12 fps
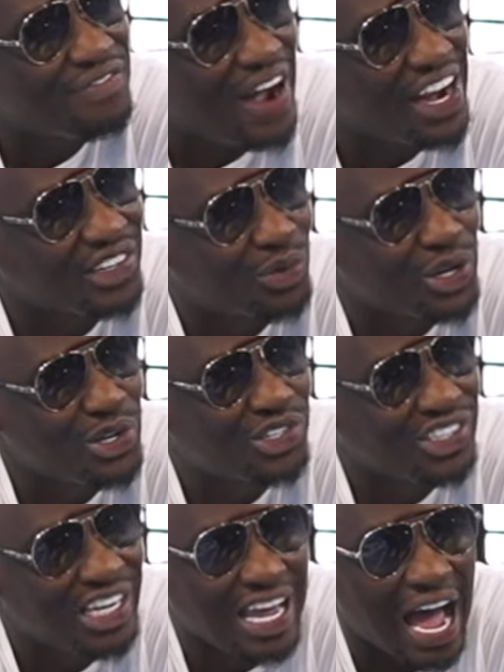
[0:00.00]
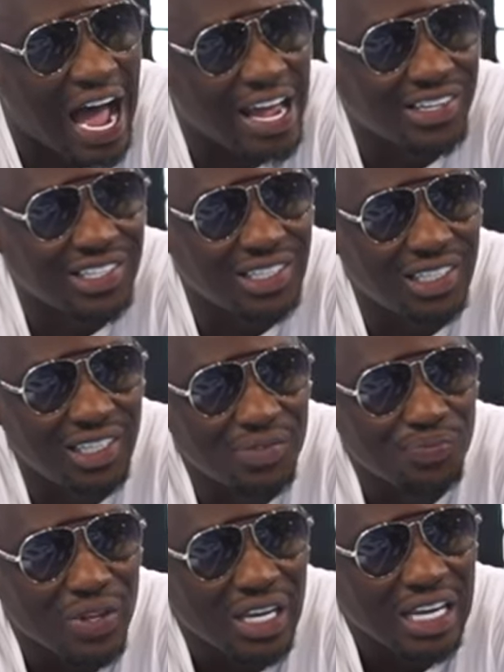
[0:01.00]
fights where you see guys
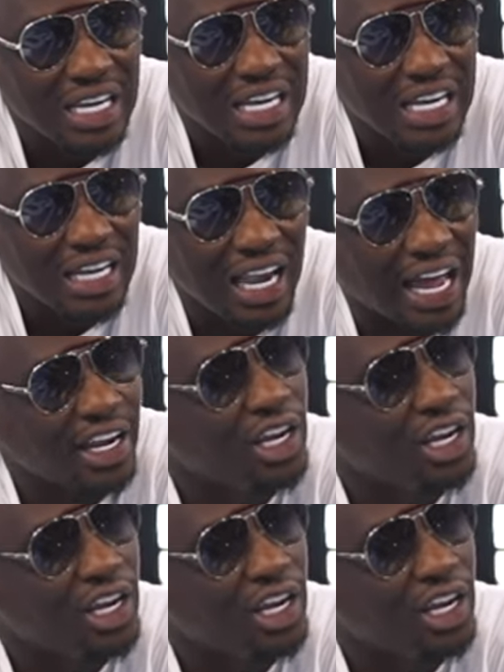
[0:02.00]
like